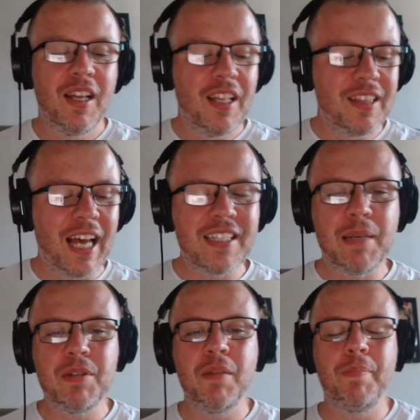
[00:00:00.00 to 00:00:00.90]
That
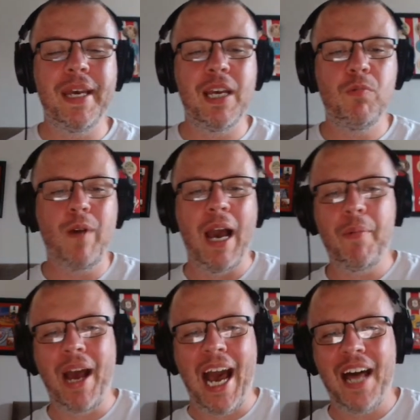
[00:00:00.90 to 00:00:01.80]
seems to be where we're
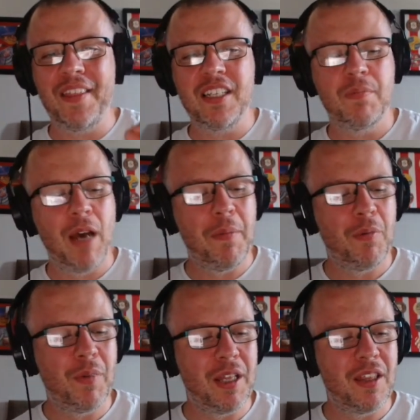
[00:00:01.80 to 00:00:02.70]
at this moment
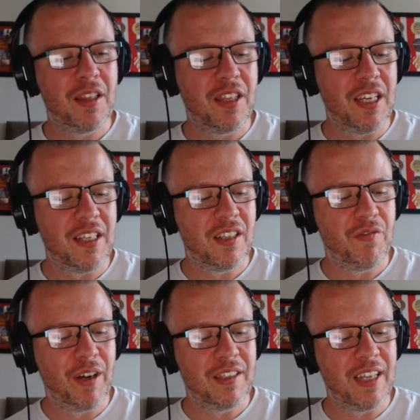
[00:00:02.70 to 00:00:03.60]
with the
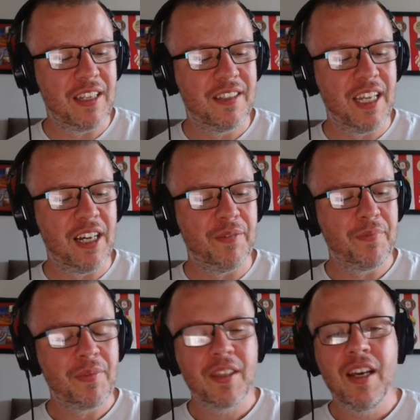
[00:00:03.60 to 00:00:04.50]
Cifuentes deal.
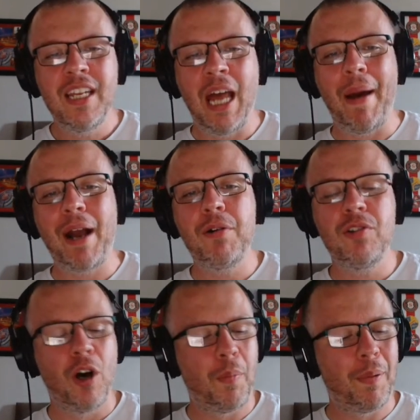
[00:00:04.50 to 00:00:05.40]
Now,
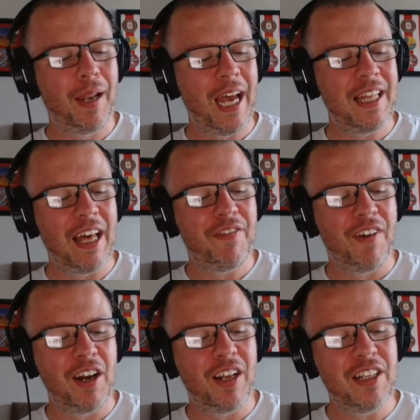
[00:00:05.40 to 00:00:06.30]
Ecuador play their
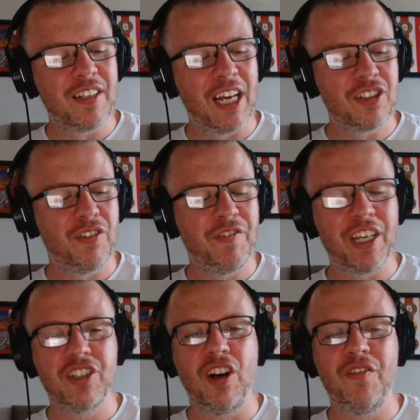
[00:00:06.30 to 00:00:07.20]
final international
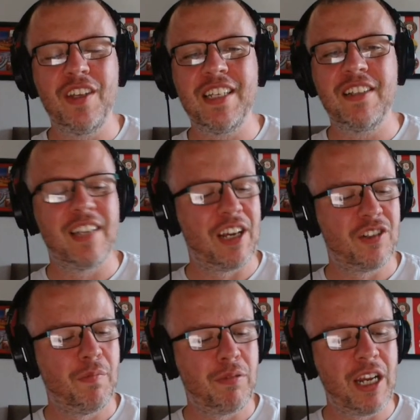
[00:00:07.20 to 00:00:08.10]
fixture of this
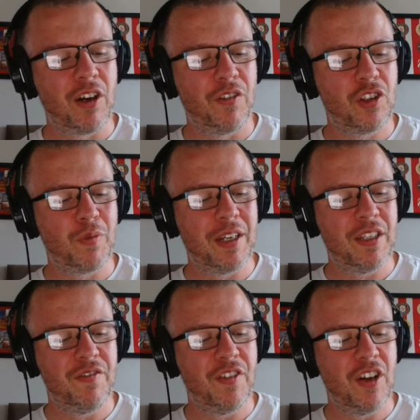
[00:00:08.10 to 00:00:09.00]
international break on the
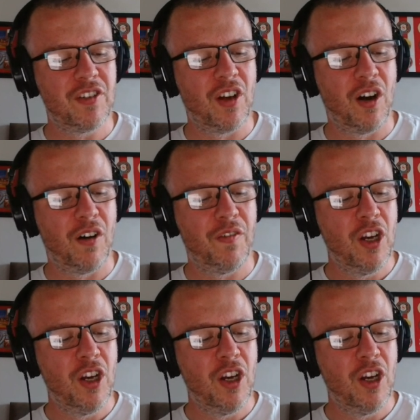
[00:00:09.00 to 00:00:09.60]
21st of